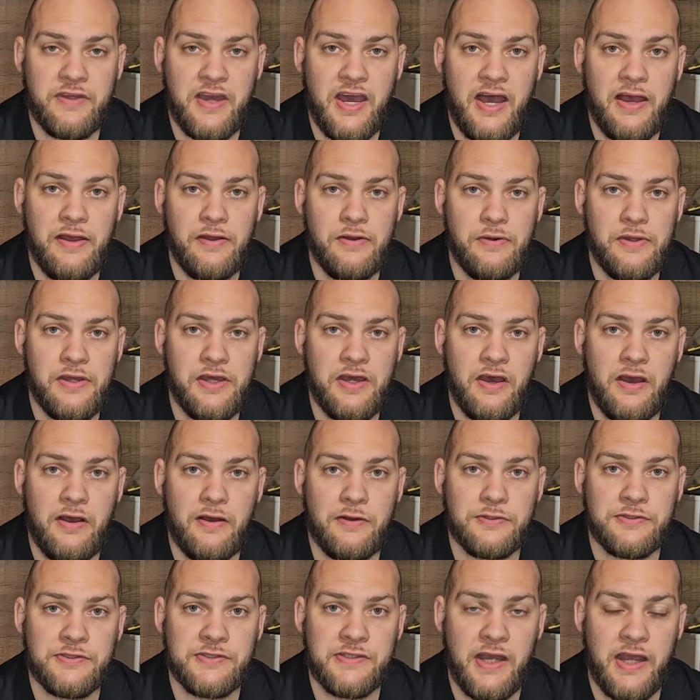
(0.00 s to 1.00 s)
coyote
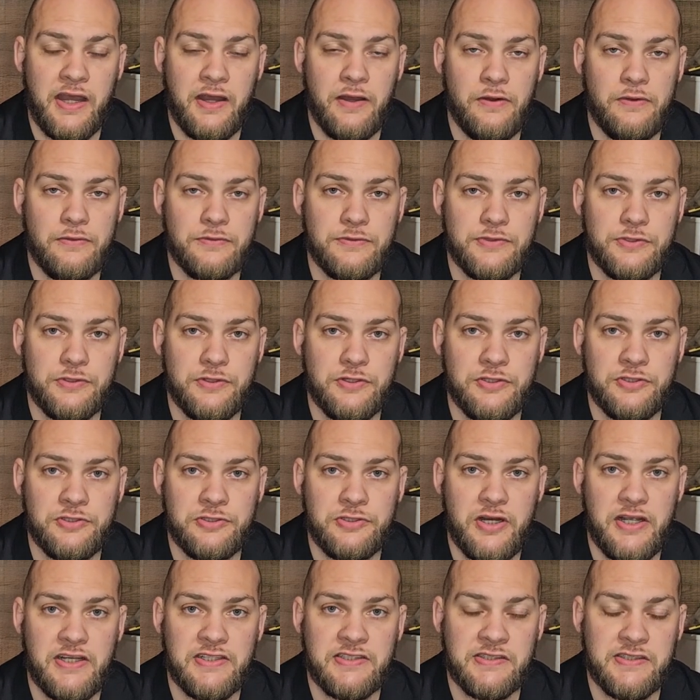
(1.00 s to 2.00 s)
call sounds or
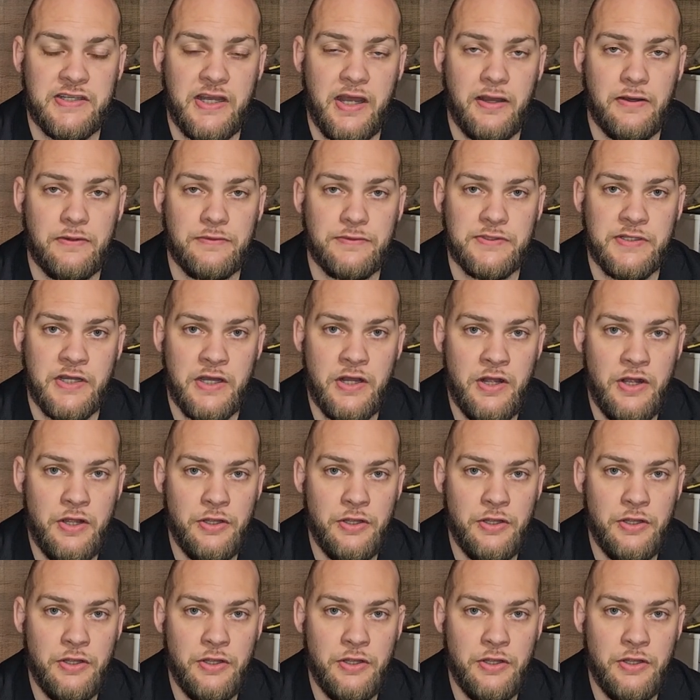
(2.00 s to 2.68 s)
distress sounds,